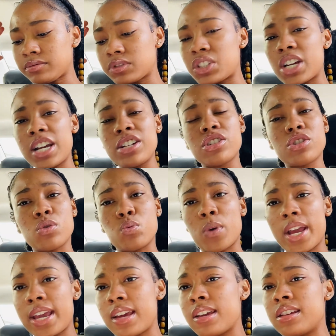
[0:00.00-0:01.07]
Change your
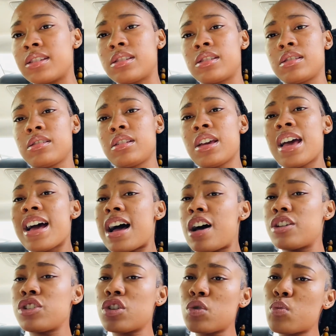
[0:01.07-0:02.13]
ways. How
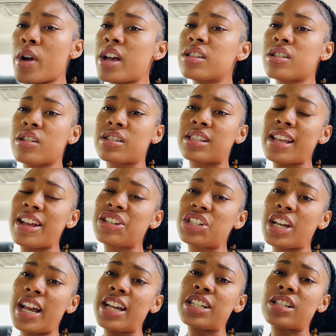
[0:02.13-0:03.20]
your ways are set,
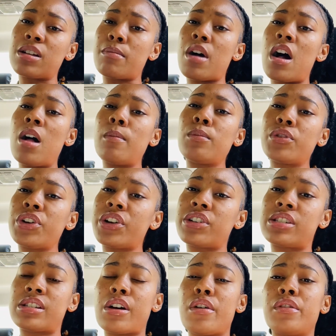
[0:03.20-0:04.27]
change them. Humble
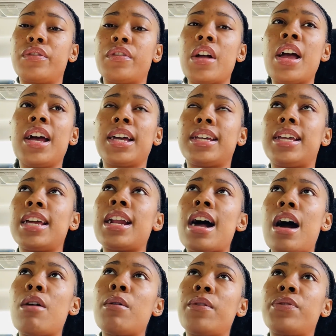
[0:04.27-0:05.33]
yourself. Get
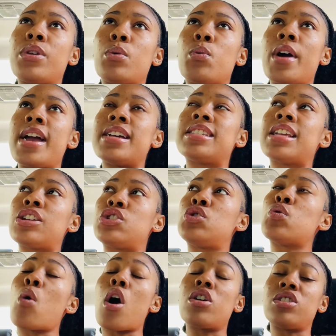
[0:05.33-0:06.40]
out of the ways that
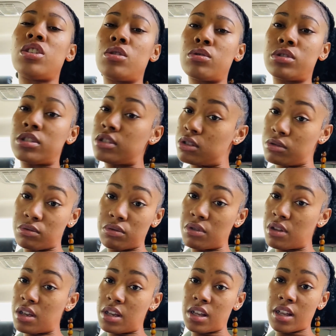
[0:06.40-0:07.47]
you are used to.
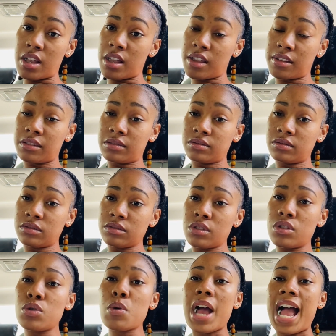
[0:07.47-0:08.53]

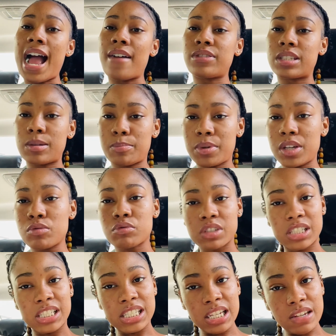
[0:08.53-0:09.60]
You have to be
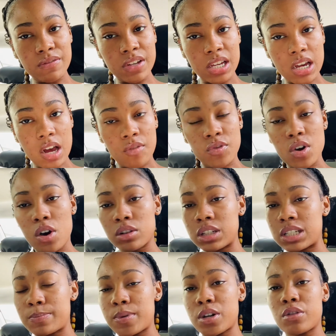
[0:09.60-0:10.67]
receiving of the Holy
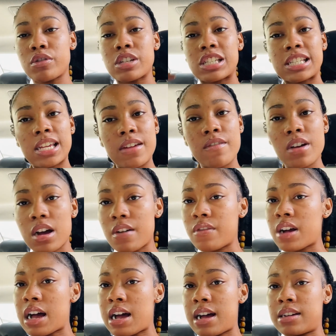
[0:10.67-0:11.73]
Spirit, receiving of
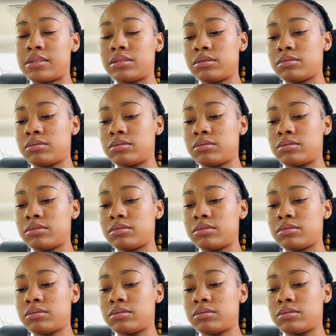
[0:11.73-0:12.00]
God.